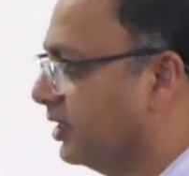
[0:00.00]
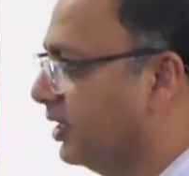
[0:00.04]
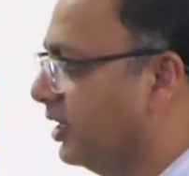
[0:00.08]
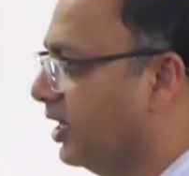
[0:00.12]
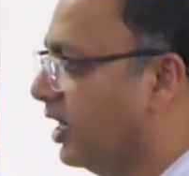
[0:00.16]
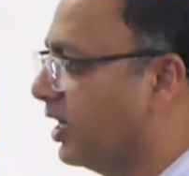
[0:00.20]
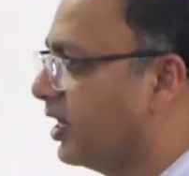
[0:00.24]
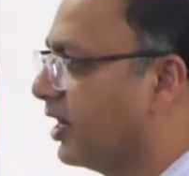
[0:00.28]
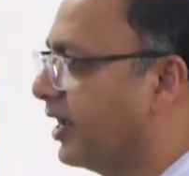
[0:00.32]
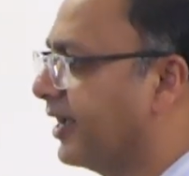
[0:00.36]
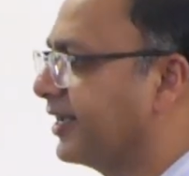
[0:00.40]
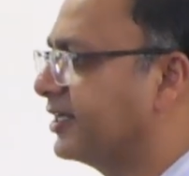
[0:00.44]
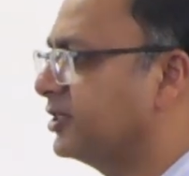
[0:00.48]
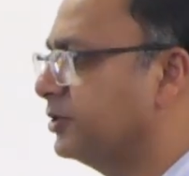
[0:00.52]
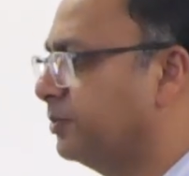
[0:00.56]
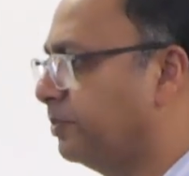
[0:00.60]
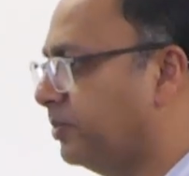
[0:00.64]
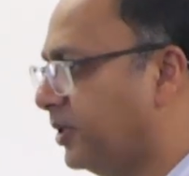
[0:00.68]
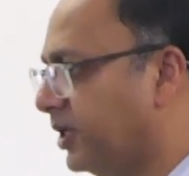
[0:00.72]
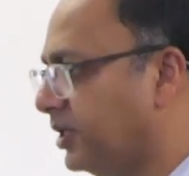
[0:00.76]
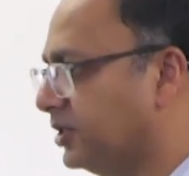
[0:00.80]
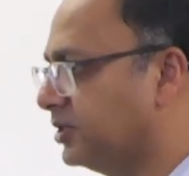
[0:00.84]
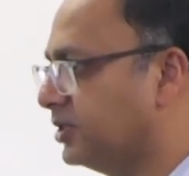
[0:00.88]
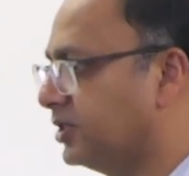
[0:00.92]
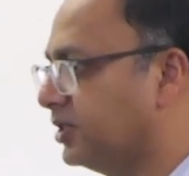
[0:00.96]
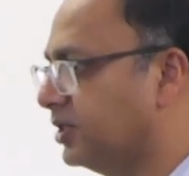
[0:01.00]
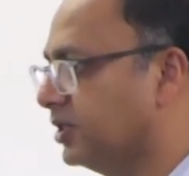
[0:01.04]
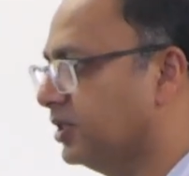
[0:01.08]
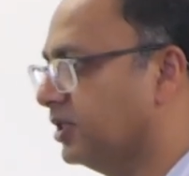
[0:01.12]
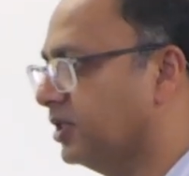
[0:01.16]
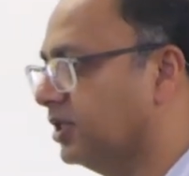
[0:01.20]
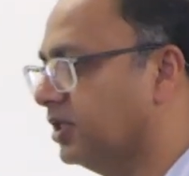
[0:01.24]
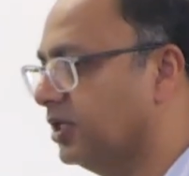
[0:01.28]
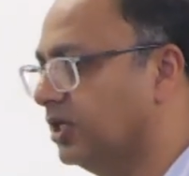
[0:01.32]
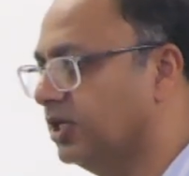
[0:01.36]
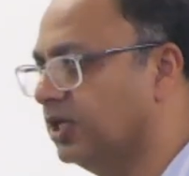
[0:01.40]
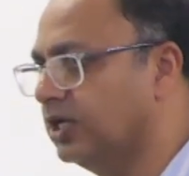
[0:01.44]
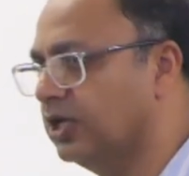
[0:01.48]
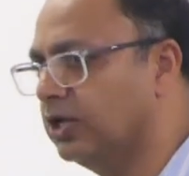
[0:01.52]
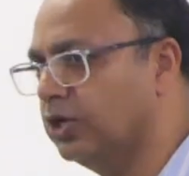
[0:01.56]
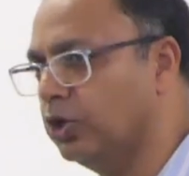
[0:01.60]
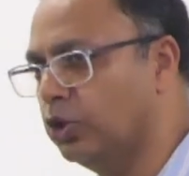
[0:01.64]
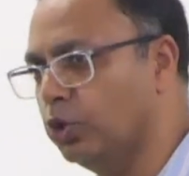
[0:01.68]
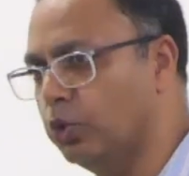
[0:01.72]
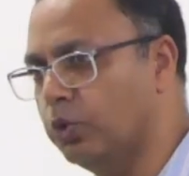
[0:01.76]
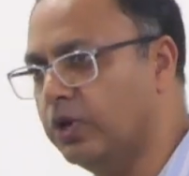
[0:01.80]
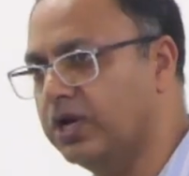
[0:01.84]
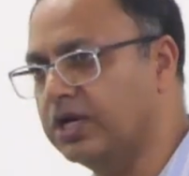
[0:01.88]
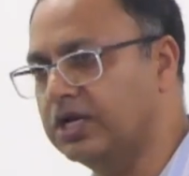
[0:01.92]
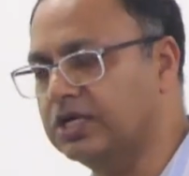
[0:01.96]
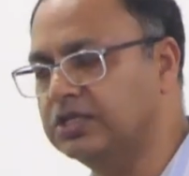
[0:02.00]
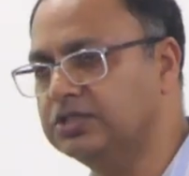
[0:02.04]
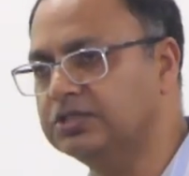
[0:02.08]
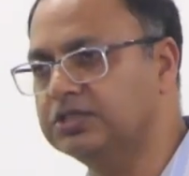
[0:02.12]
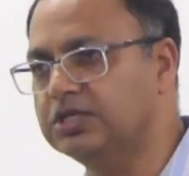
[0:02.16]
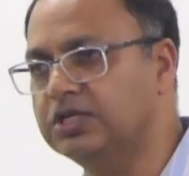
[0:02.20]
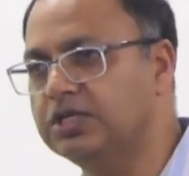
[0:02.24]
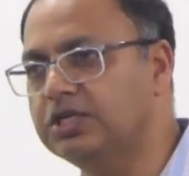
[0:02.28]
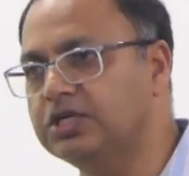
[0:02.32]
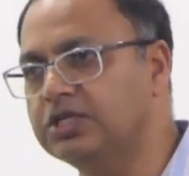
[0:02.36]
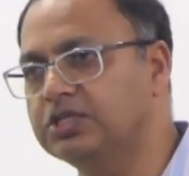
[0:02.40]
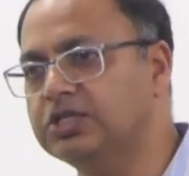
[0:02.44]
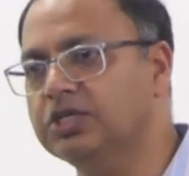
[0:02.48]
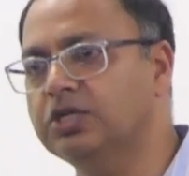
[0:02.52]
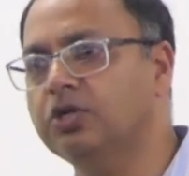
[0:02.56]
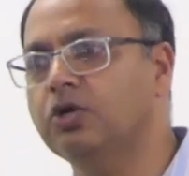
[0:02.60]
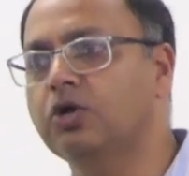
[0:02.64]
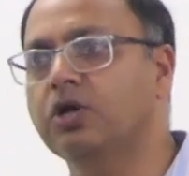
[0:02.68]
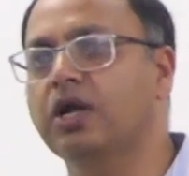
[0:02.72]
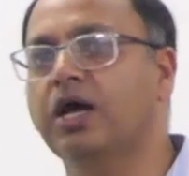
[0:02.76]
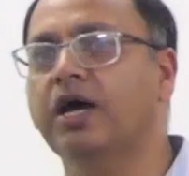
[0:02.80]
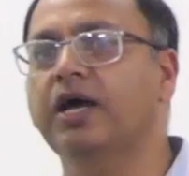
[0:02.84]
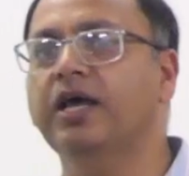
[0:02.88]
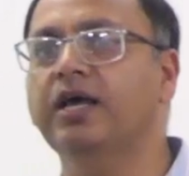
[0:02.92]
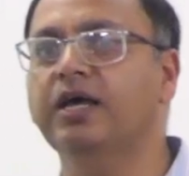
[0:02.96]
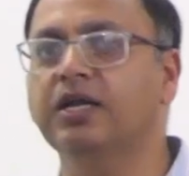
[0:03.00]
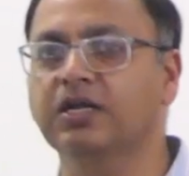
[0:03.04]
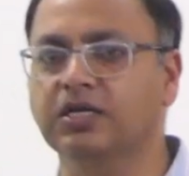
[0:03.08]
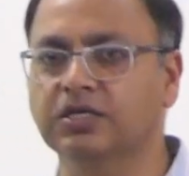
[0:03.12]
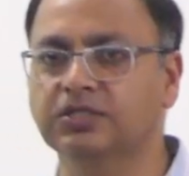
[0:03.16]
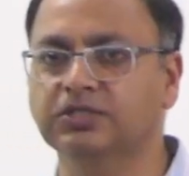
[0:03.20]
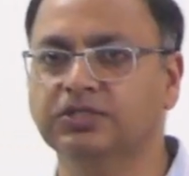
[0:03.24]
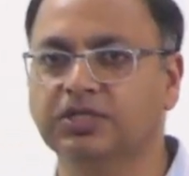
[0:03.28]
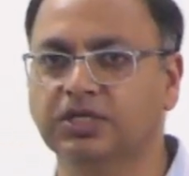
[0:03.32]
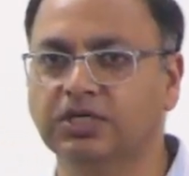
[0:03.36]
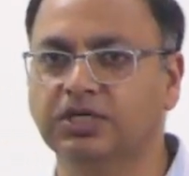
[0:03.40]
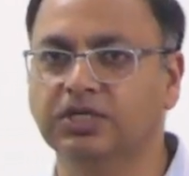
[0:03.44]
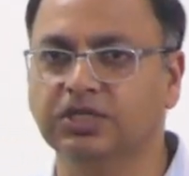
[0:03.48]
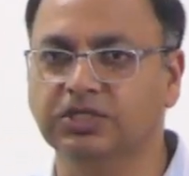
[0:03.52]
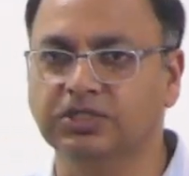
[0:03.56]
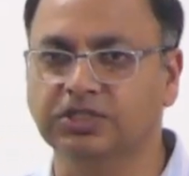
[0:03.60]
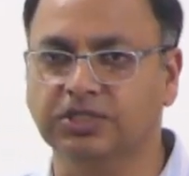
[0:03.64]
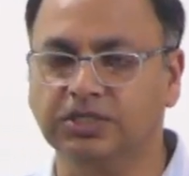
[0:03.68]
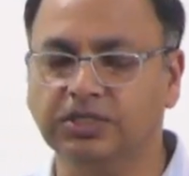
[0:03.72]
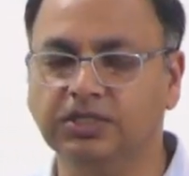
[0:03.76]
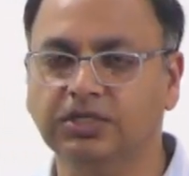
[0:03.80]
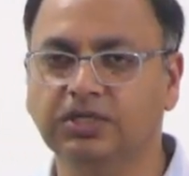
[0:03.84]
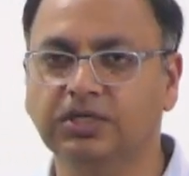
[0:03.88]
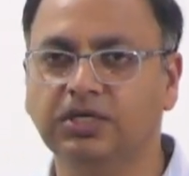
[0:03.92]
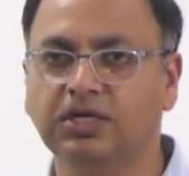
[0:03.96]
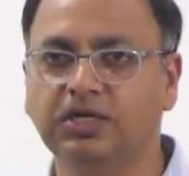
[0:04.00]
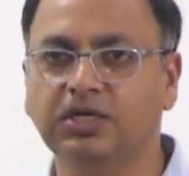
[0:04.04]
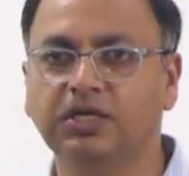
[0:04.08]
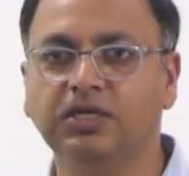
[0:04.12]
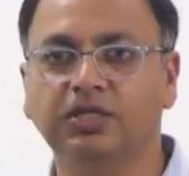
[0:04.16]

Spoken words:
They are expressed in lower concentration or higher concentration